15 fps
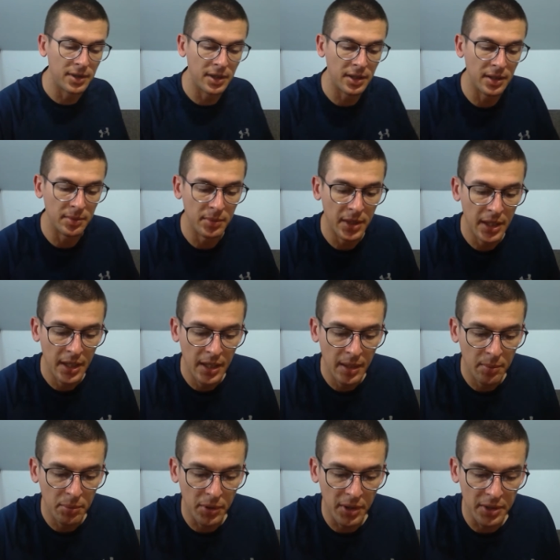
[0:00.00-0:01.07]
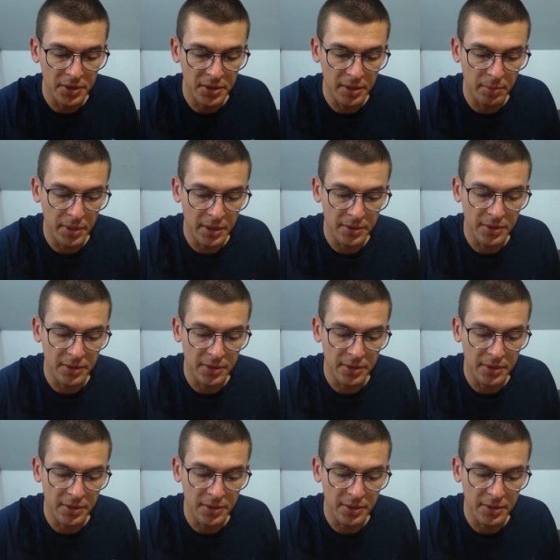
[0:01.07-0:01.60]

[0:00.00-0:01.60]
dollars um, plus shipping.